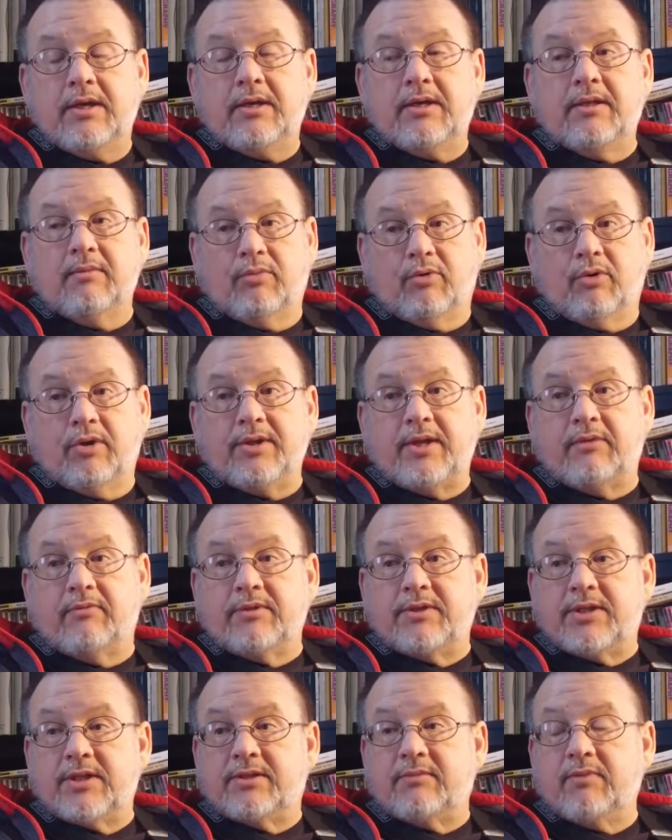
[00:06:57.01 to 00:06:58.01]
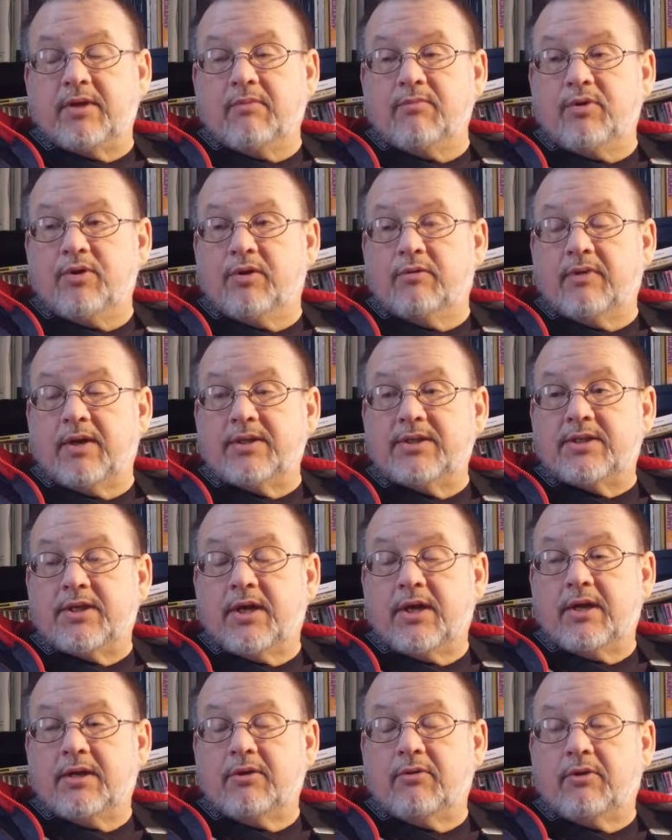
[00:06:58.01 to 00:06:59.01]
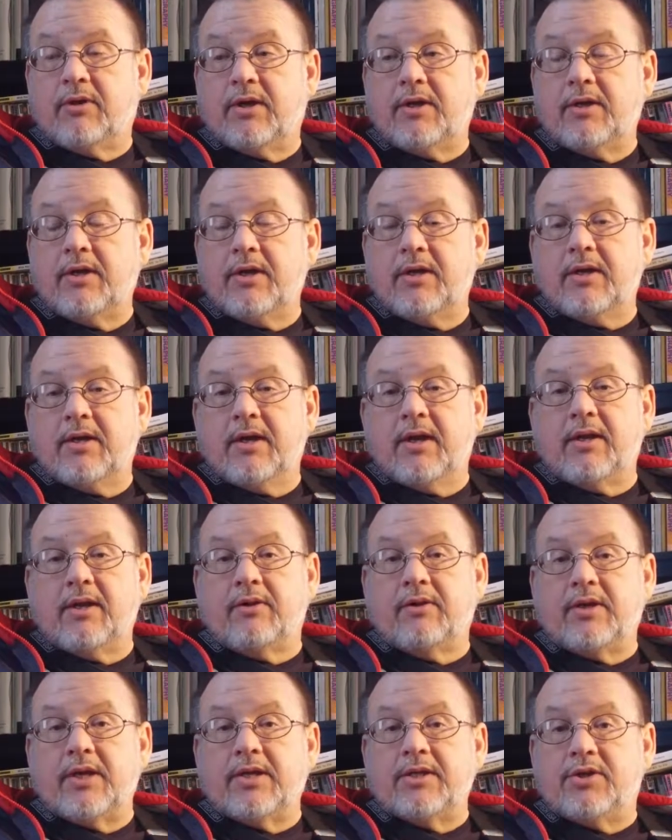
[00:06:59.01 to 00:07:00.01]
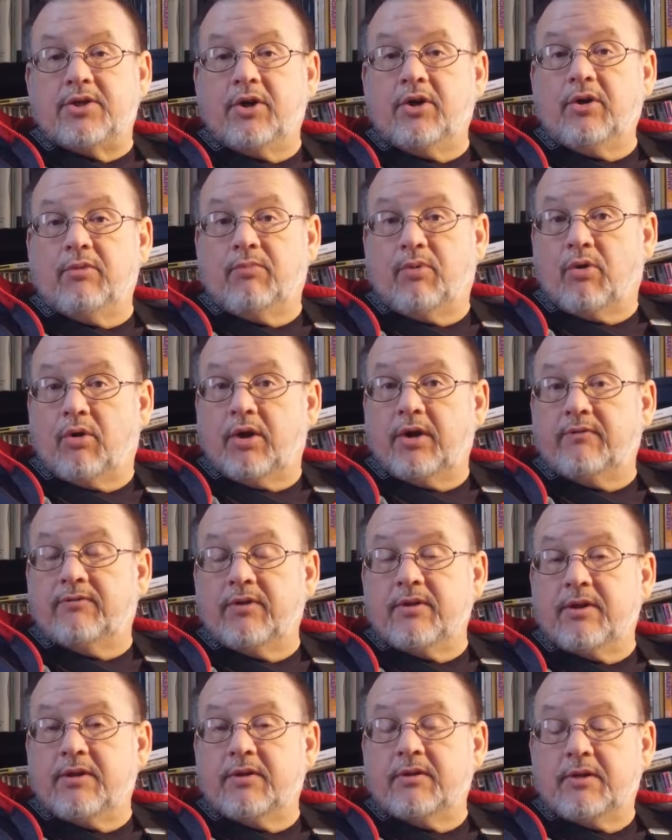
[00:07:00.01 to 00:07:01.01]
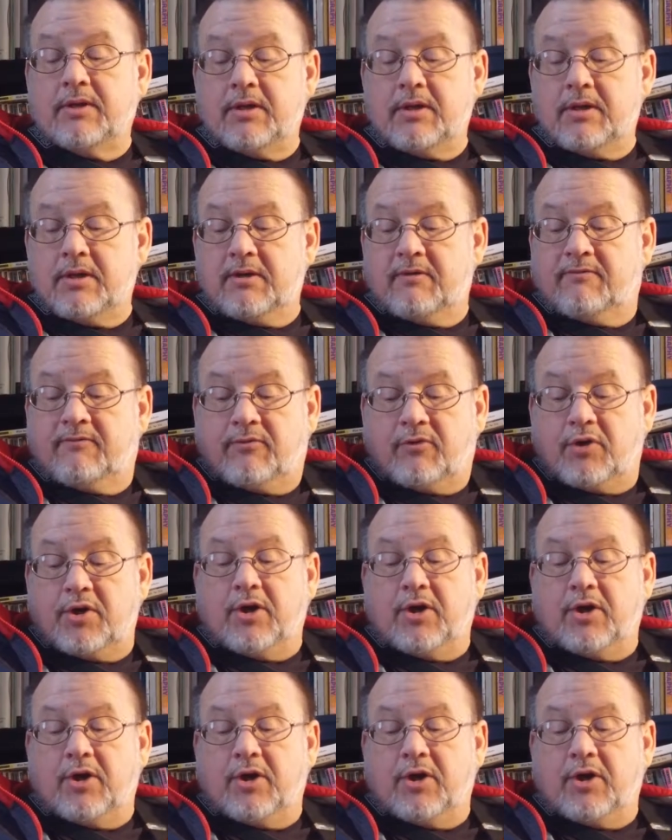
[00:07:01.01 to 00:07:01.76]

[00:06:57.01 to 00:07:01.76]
the board that the system computer runs on, or another internal board for